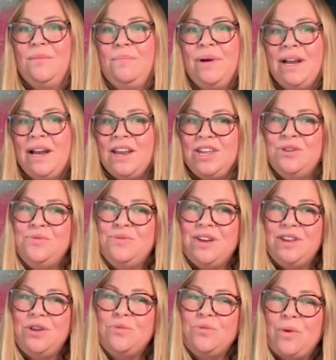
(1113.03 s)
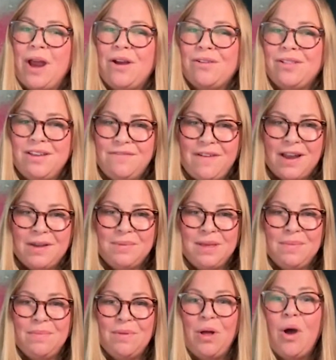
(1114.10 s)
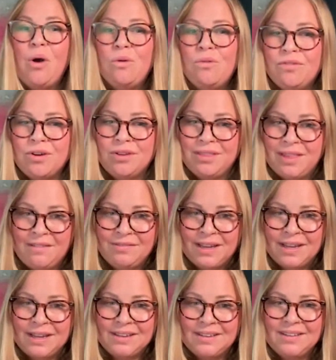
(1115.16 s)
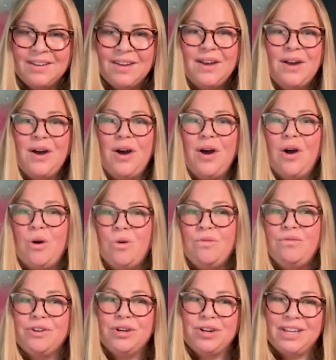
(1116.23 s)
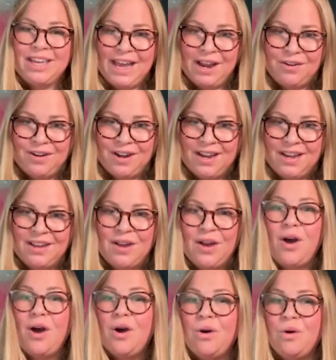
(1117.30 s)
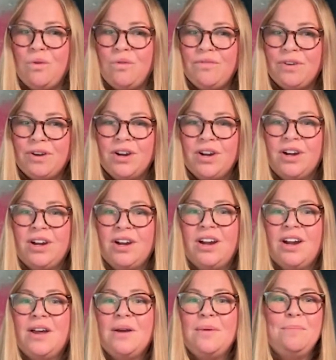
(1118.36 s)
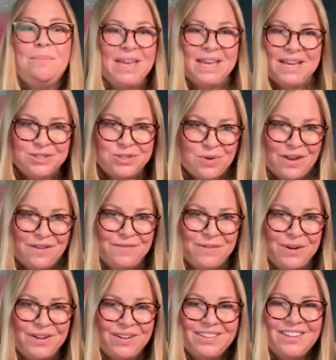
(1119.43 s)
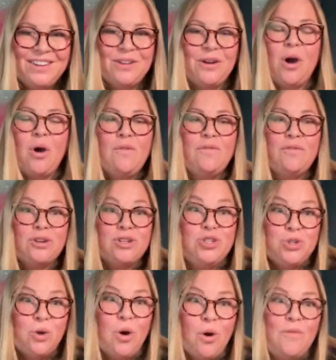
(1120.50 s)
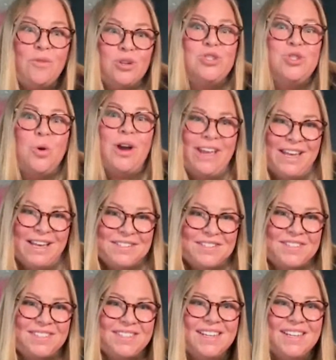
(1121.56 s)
But you rarely find people over loving, over caring, over being joyful, over joyous.